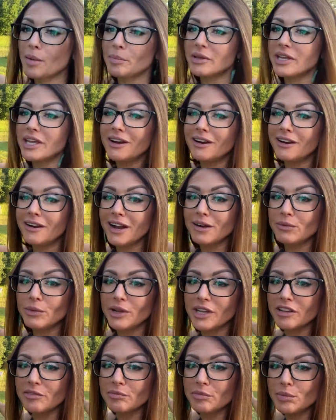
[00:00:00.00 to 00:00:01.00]
up here, and
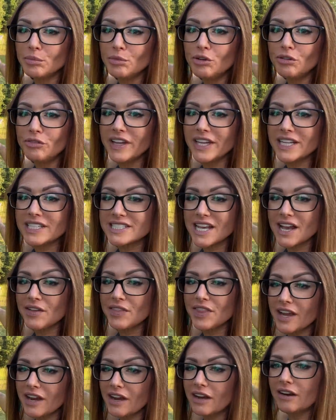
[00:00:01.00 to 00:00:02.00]
we have been moving it
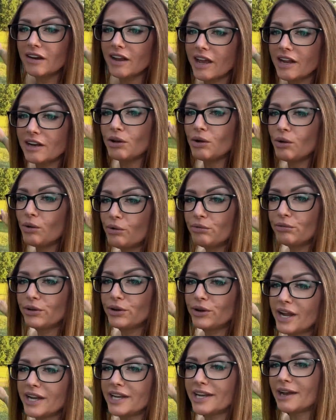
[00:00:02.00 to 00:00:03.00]
down there and
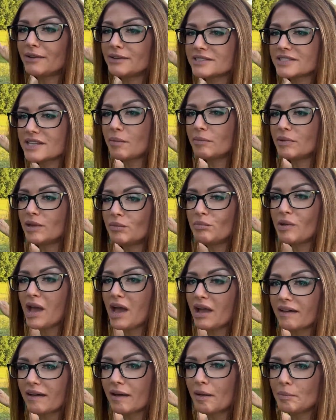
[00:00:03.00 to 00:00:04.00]
over, and now it's coming
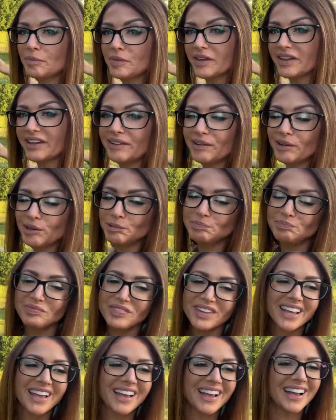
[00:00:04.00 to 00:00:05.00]
back up the hill.
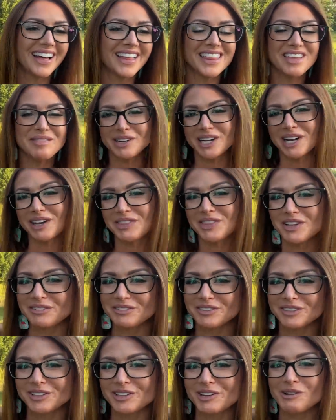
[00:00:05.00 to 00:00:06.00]
Uh, they've been out there
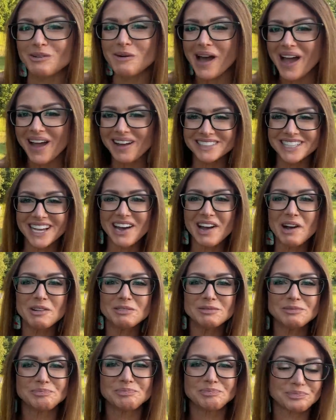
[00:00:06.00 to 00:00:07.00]
for a little while
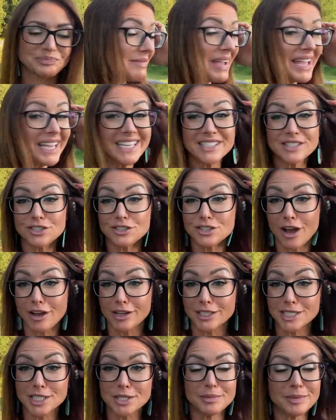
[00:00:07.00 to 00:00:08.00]
now. My geese are
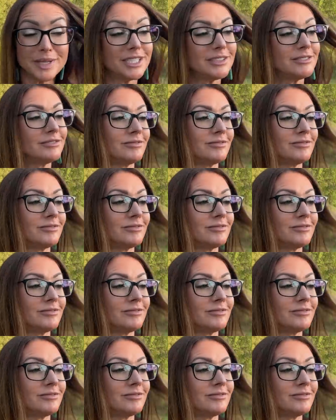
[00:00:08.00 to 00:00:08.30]
talking to me.